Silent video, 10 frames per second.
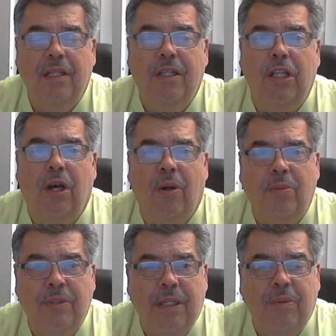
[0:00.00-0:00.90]
The
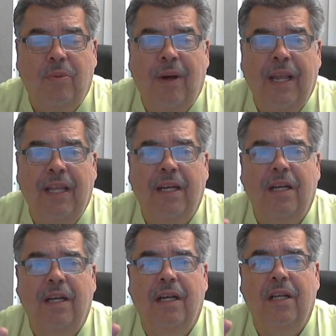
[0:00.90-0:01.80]
only way
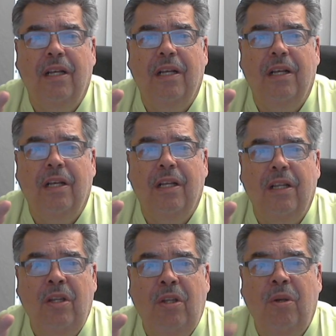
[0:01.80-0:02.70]

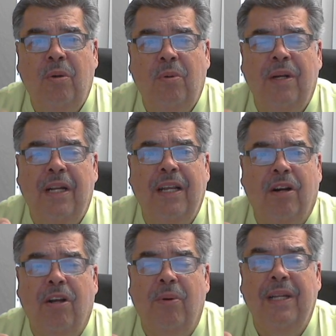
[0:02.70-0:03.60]
you and I are
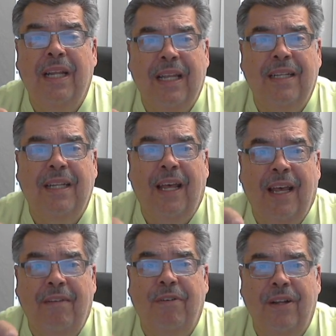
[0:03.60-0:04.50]
going to get to
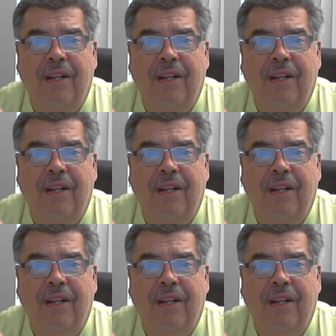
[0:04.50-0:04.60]
heaven